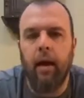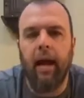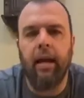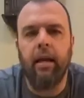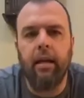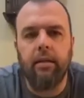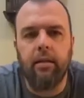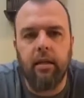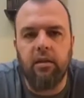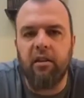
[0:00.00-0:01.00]
And he's
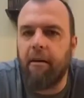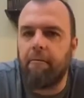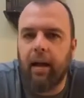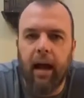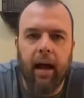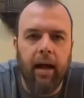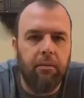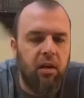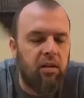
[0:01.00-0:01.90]
the tough guy, the